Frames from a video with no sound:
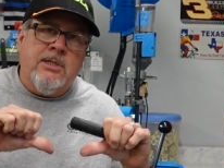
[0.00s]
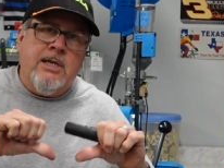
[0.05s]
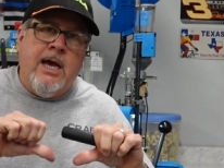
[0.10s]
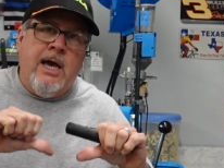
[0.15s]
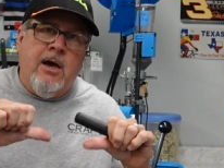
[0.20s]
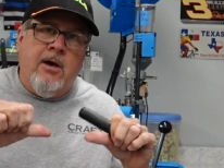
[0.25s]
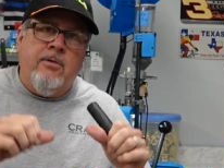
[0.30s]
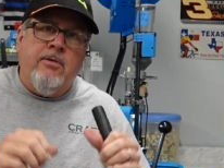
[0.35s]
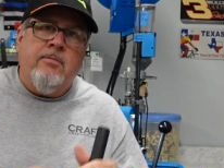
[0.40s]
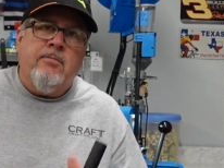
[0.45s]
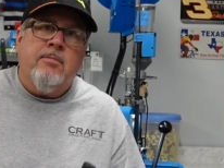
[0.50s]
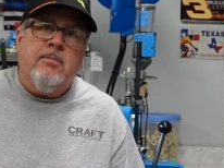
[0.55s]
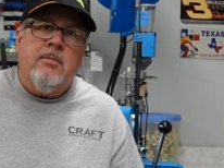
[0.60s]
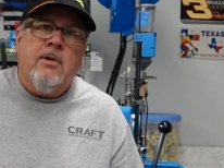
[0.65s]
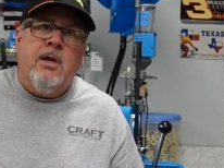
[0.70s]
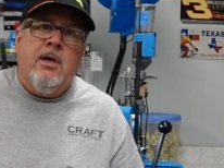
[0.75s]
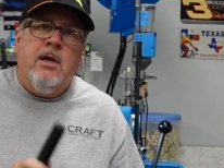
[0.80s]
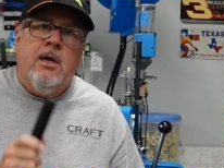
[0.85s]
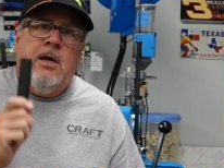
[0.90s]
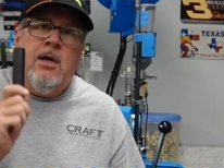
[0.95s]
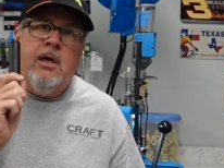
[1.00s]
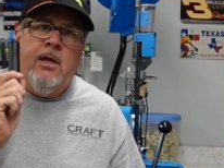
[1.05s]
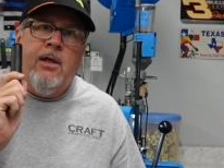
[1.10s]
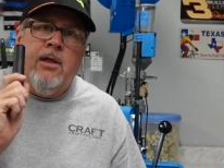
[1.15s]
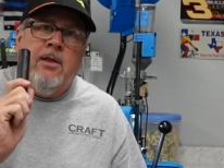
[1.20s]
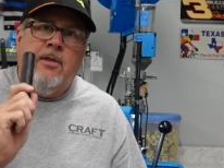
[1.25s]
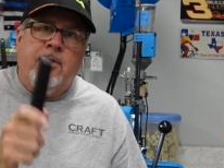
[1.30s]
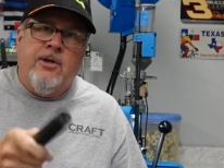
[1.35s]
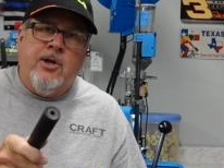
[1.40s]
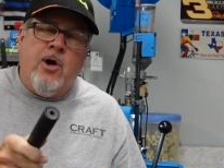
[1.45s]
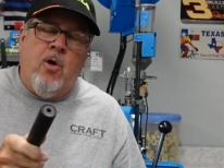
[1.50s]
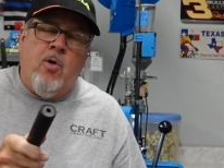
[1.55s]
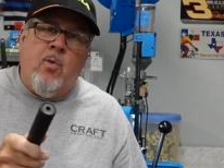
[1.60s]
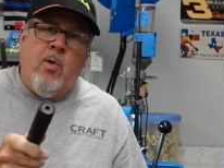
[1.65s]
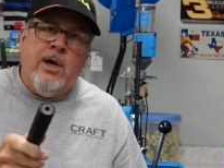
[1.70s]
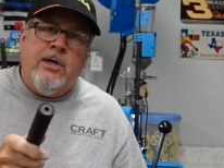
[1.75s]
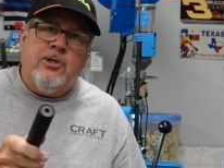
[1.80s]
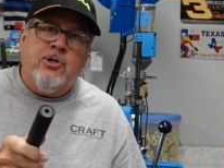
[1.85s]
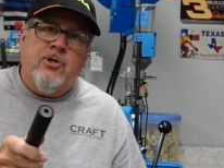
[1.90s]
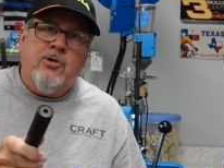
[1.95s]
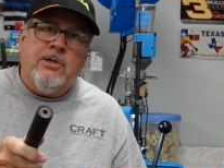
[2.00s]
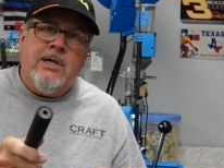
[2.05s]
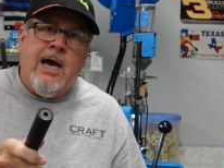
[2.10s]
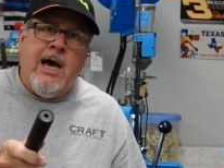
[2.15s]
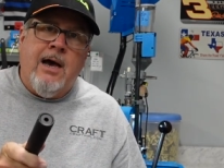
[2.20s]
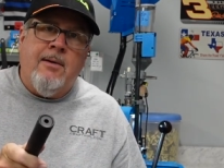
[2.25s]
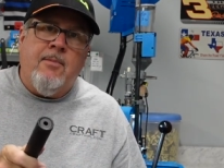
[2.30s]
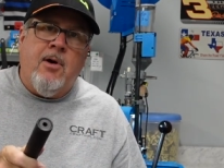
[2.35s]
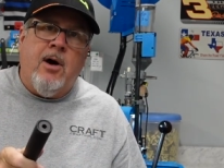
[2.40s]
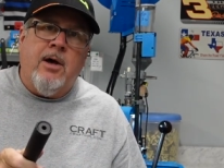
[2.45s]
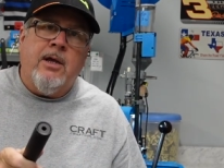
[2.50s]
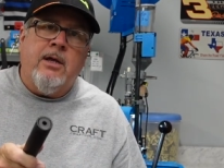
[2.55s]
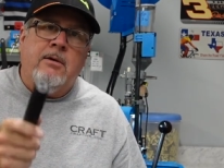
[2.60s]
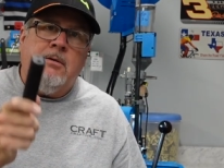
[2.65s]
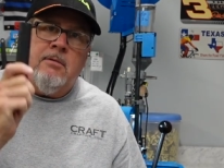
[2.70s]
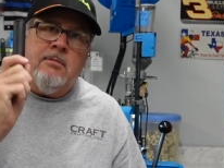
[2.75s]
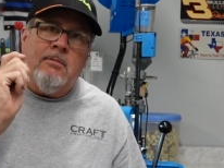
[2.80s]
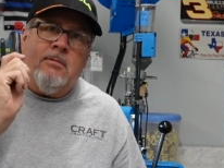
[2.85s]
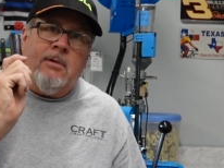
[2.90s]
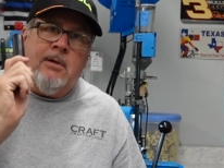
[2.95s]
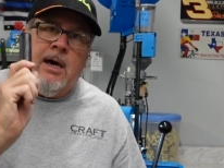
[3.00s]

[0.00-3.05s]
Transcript: down. Don't waste your time on it.